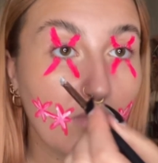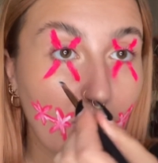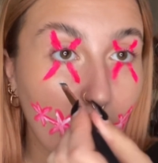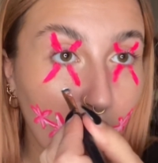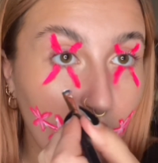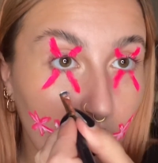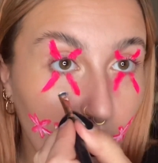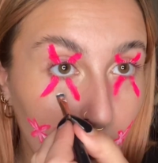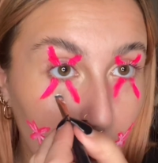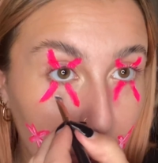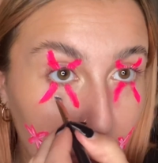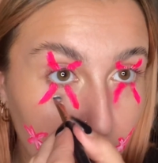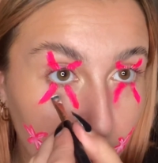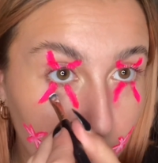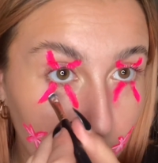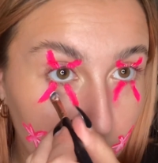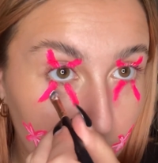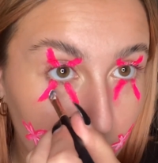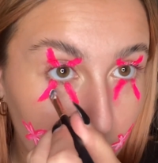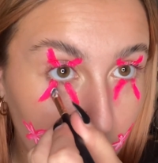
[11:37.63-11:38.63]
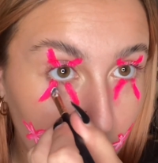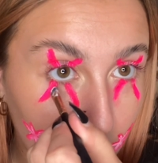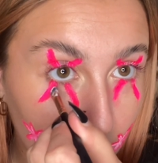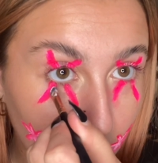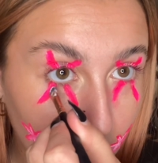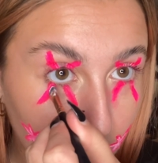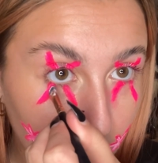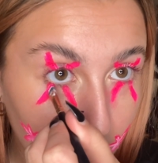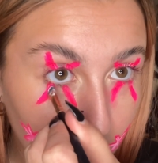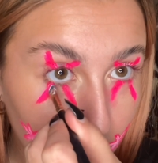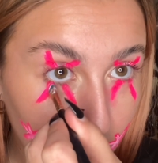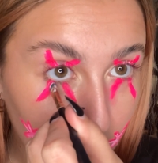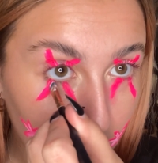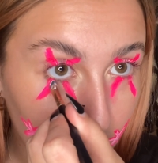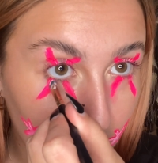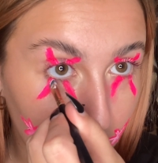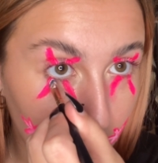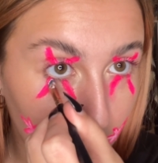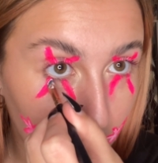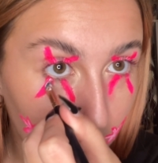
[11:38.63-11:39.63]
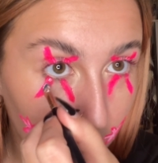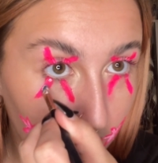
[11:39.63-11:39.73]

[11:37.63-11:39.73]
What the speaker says: Now moving on to the eyes.